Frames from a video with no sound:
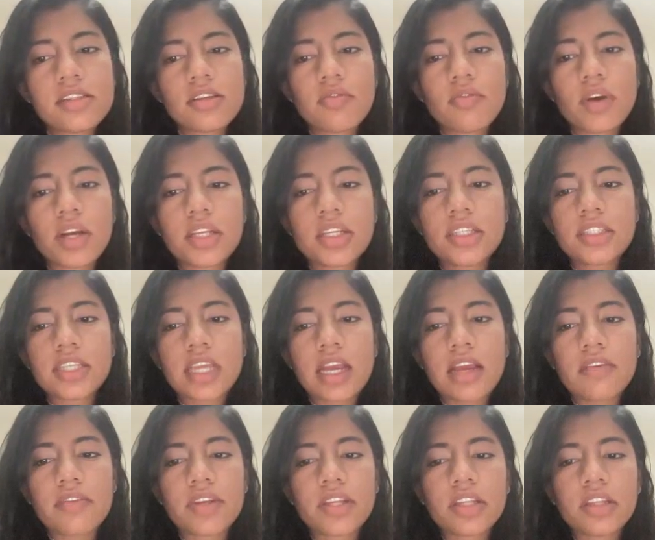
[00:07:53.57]
One is
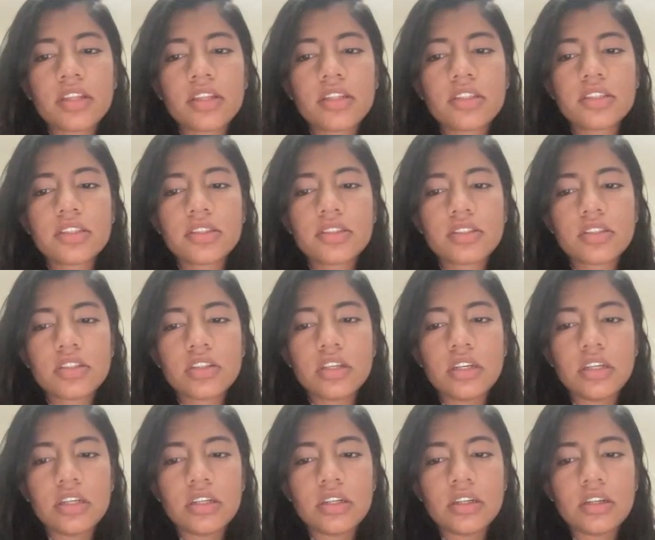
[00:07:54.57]
having this
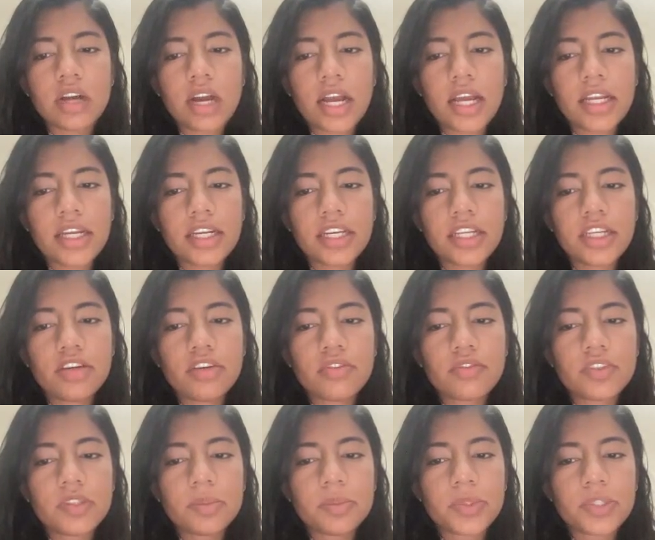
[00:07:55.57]
ID
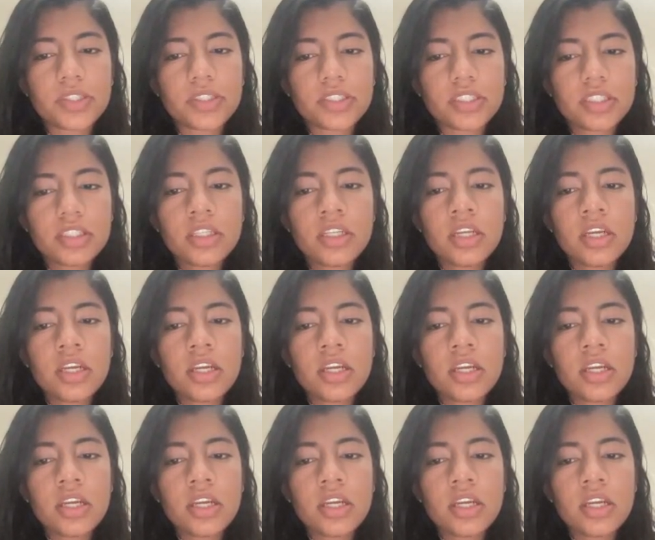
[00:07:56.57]
of the person,